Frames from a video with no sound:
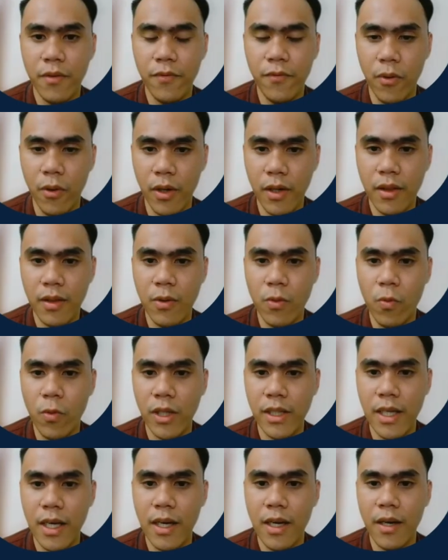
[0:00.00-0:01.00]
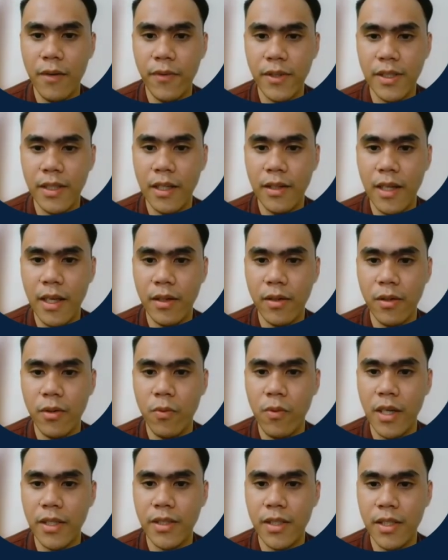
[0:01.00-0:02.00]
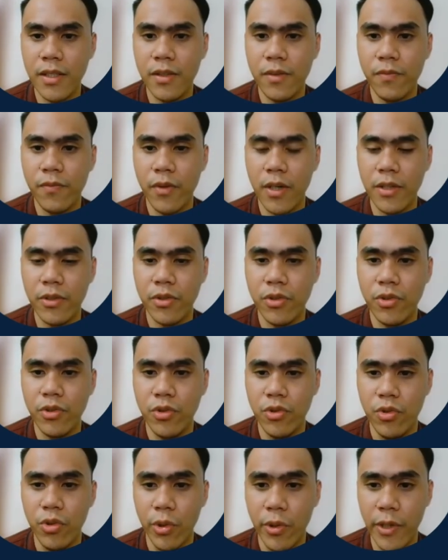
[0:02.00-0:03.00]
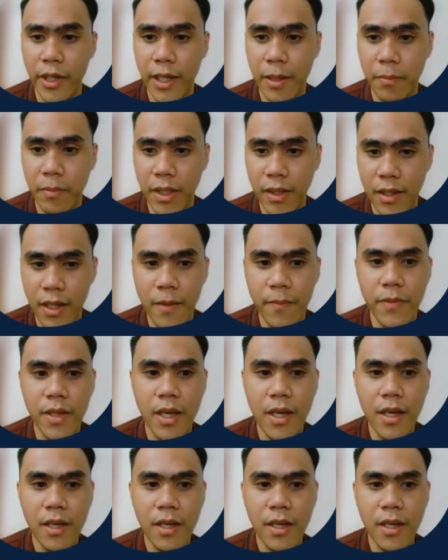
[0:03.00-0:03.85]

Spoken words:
Fourth, what a facilitator watches for during a meeting,